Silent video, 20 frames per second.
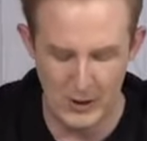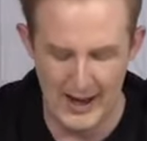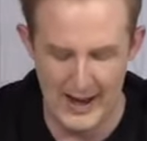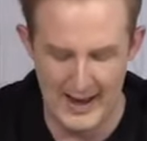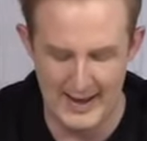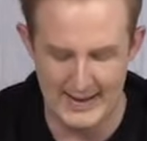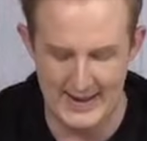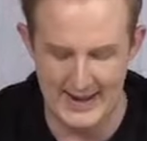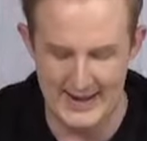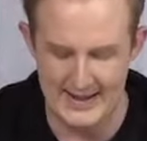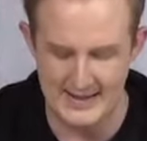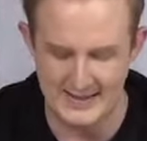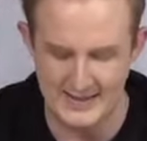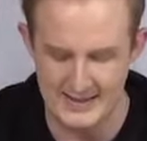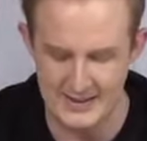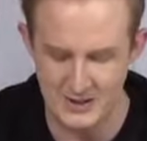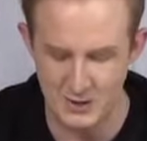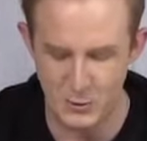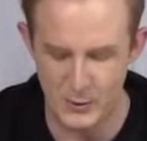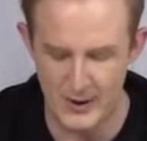and easy
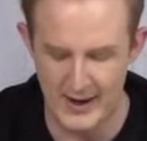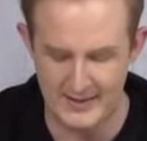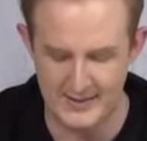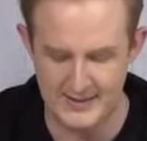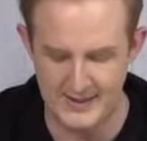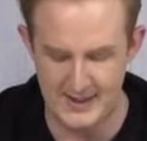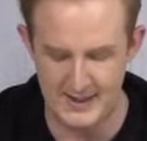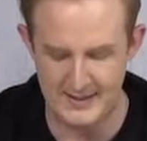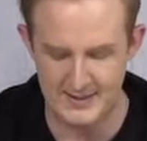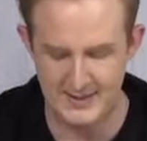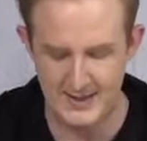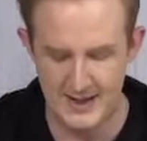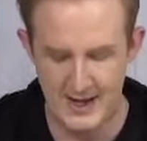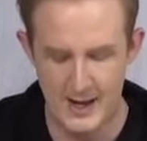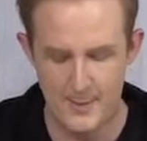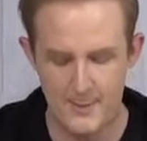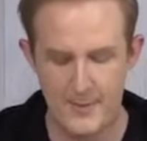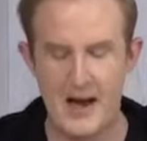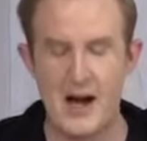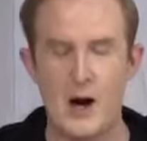to access
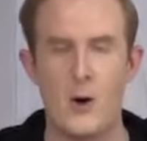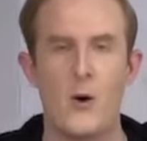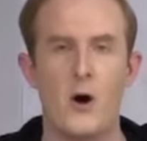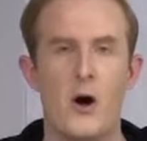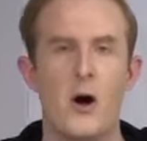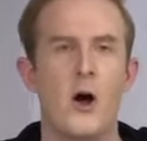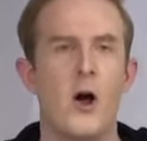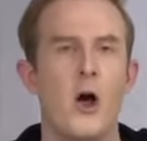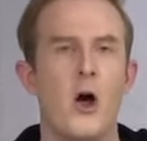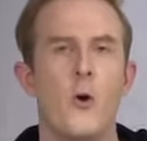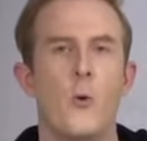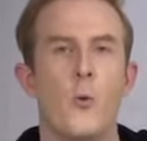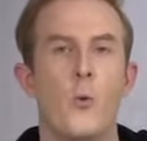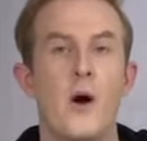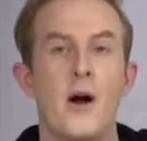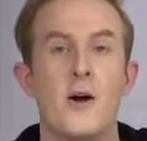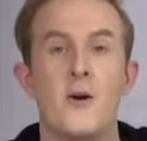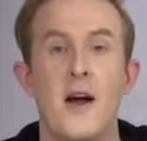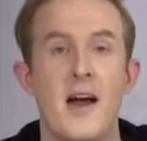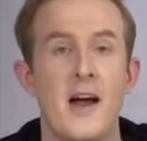power
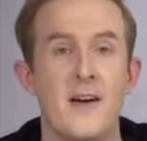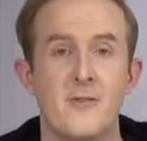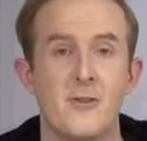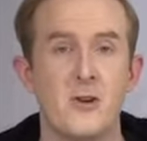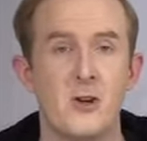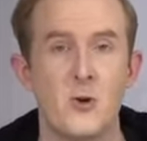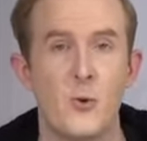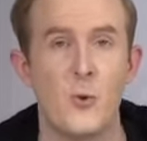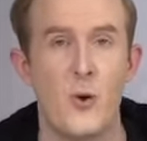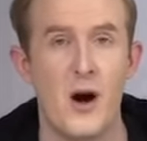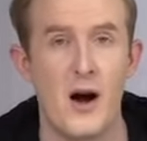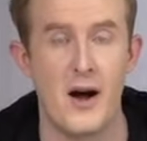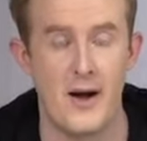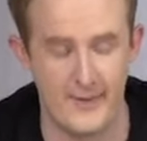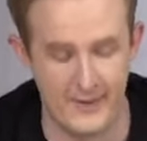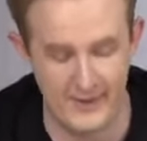wherever you are.